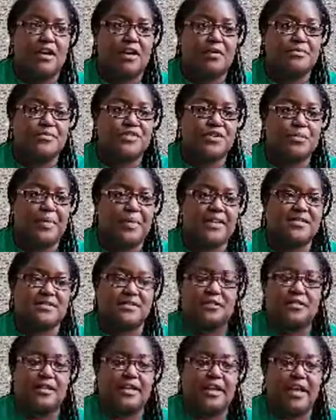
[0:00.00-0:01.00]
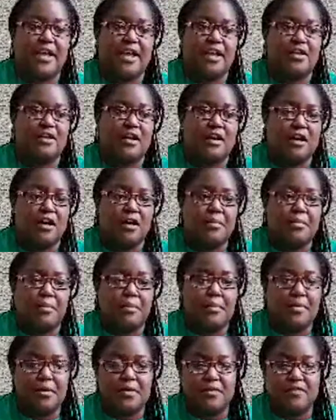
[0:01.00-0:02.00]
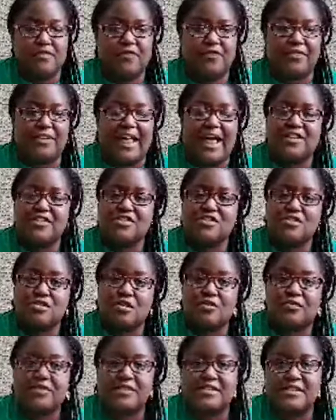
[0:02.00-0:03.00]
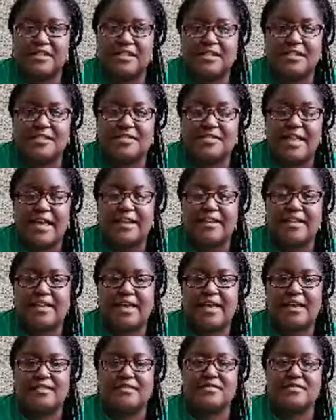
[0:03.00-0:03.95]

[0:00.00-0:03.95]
So basically flat surfaces that get